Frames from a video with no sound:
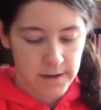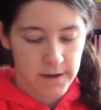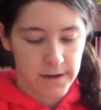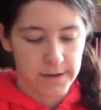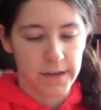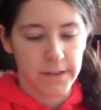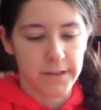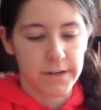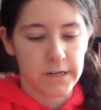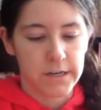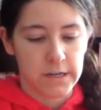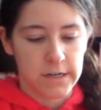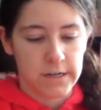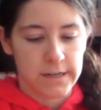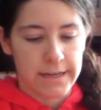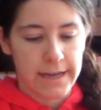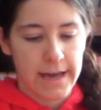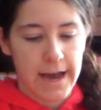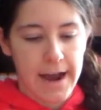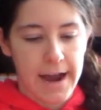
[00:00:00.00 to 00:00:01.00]
another
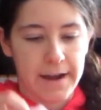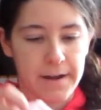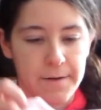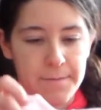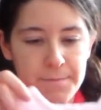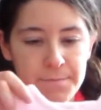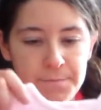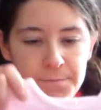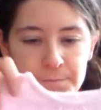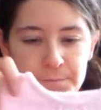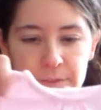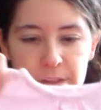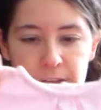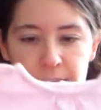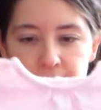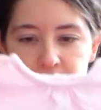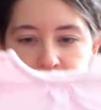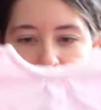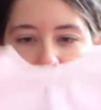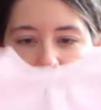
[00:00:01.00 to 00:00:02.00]
girly item
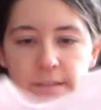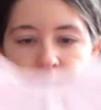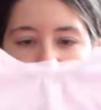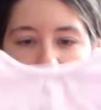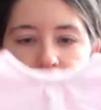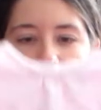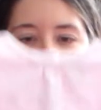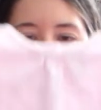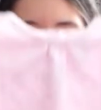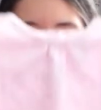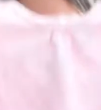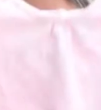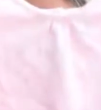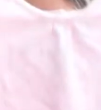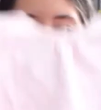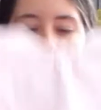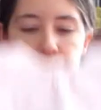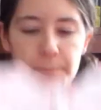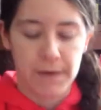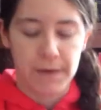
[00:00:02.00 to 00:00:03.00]
this is kind of a
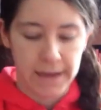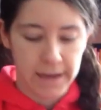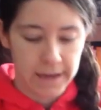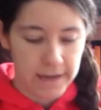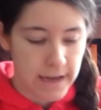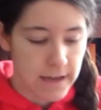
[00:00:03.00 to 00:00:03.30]
pale pink.